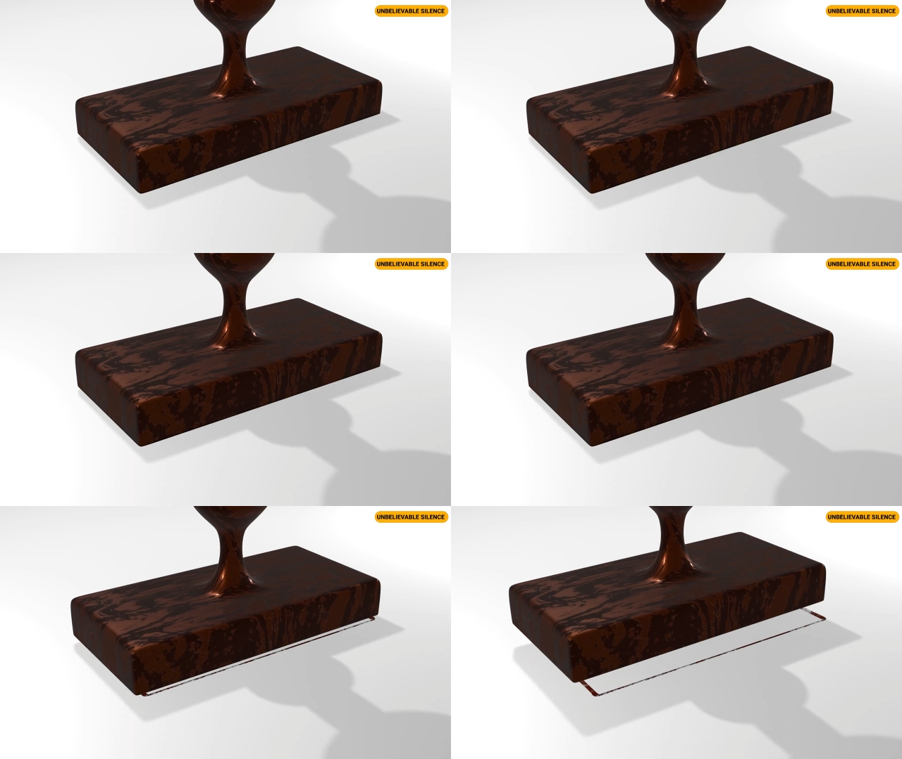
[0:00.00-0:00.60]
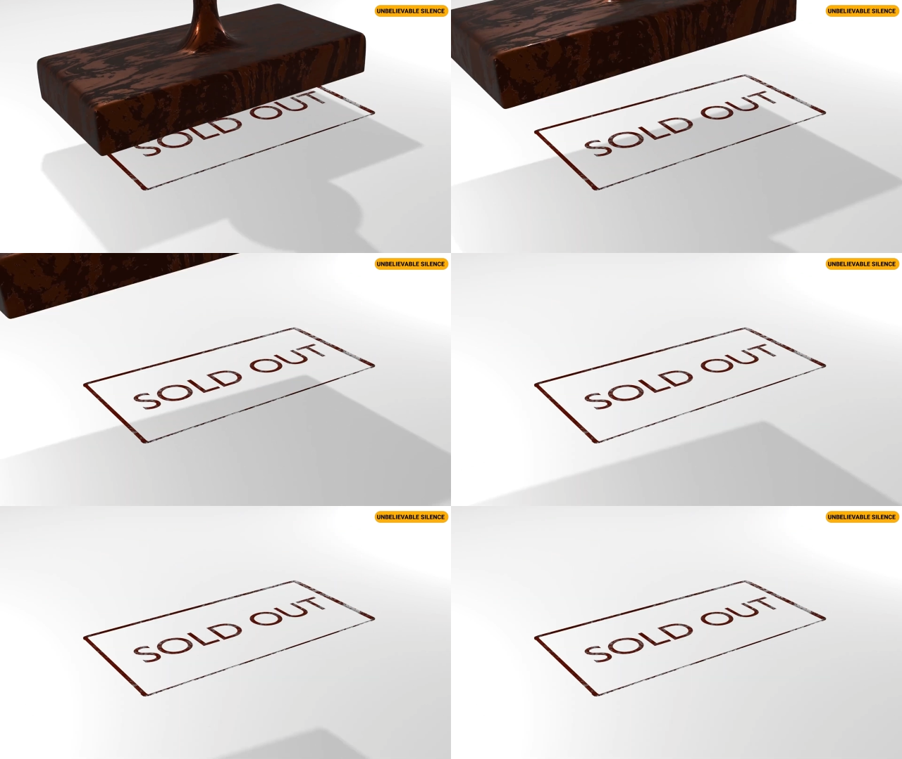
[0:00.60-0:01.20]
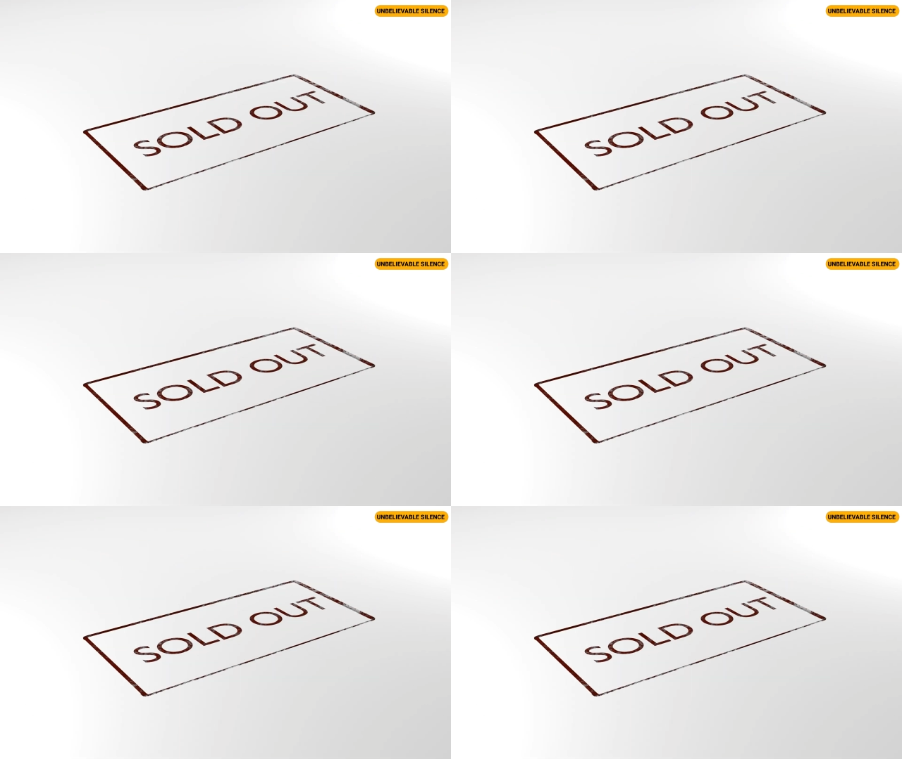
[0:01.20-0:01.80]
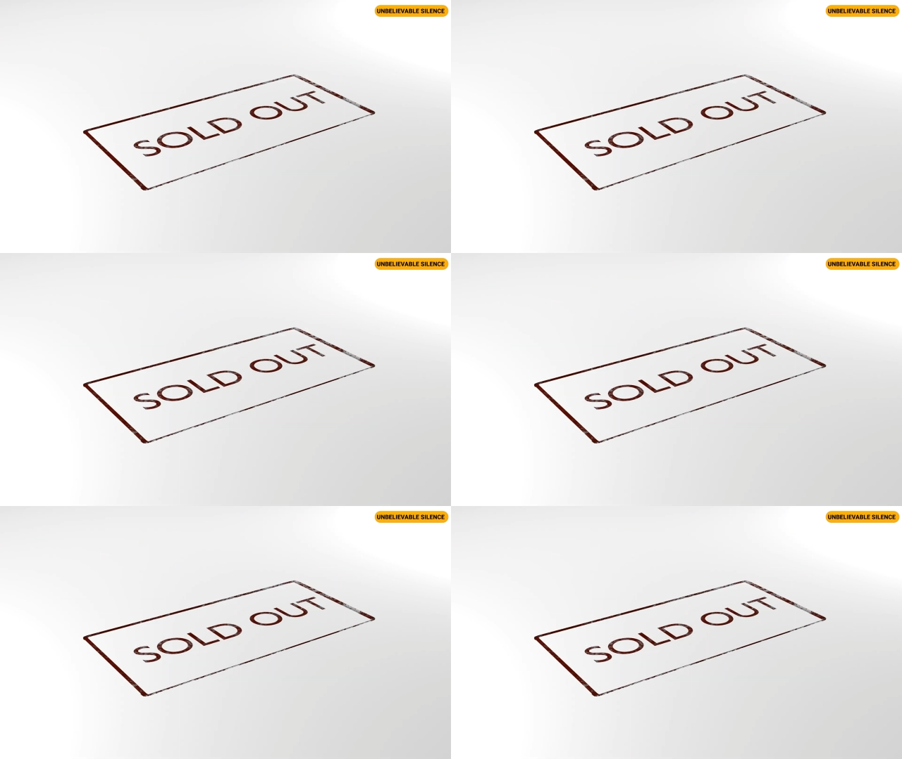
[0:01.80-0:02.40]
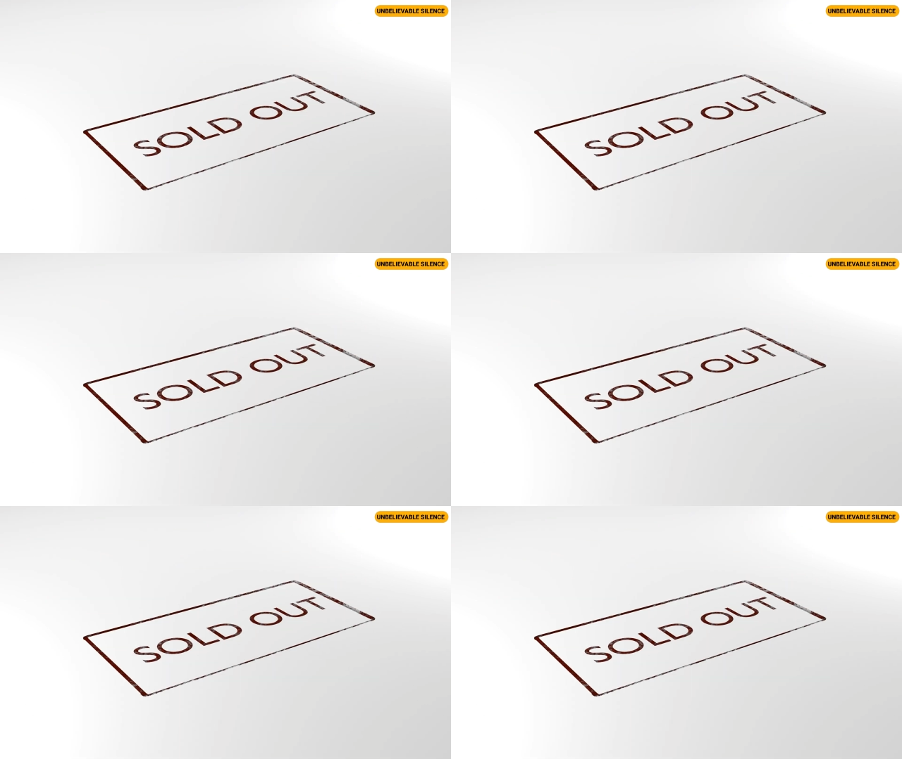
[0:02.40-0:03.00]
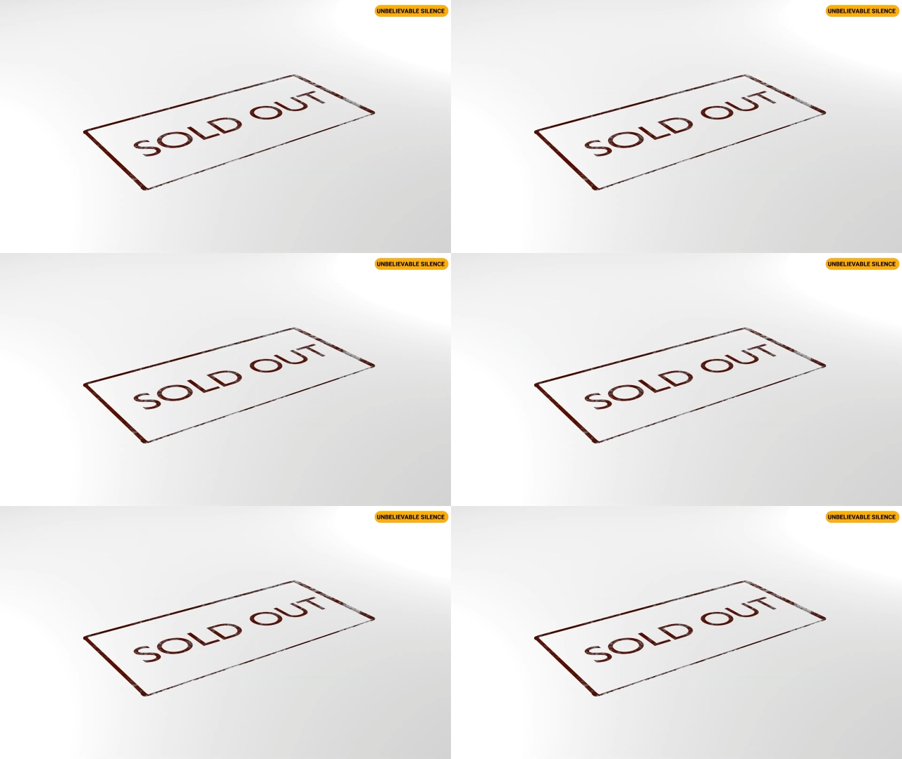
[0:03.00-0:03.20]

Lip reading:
No face is visible, so there are no lips to read.